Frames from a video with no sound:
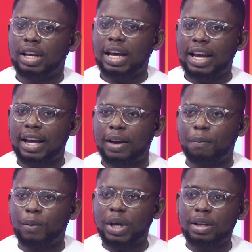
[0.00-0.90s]
um,
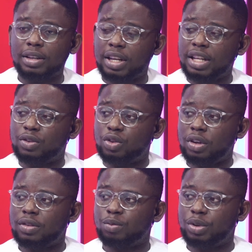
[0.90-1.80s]
it's
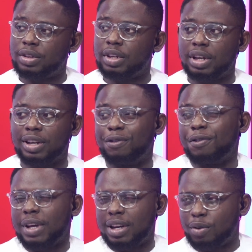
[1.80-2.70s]
just recently,
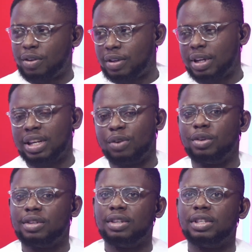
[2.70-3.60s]
fairly recently, in
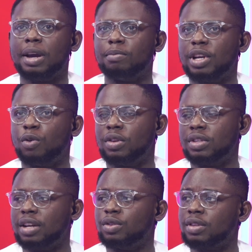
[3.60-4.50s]
recent times, that we're
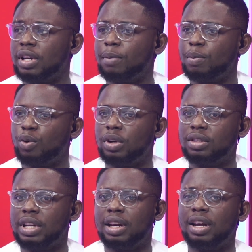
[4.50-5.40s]
starting to see that people
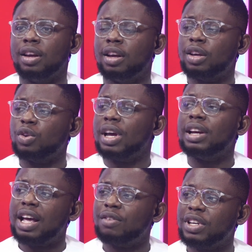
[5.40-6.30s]
understand that you can
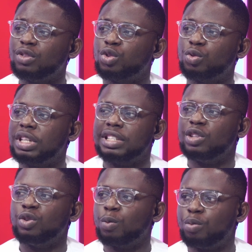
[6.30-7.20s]
have injuries in
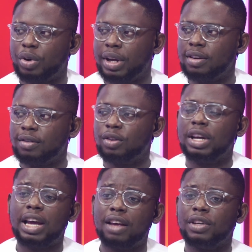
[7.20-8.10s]
your brain, you can
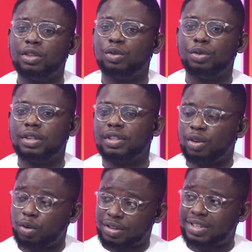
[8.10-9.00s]
have injuries in
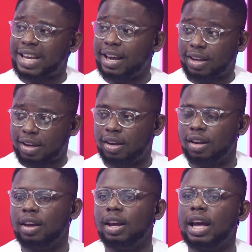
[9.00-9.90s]
your psyche,
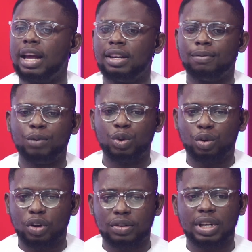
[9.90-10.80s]
and
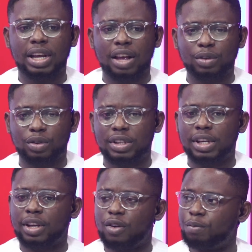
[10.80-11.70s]
constantly having to take
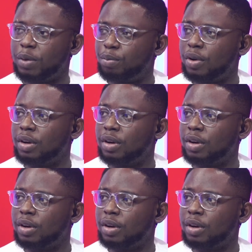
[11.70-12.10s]
care of people and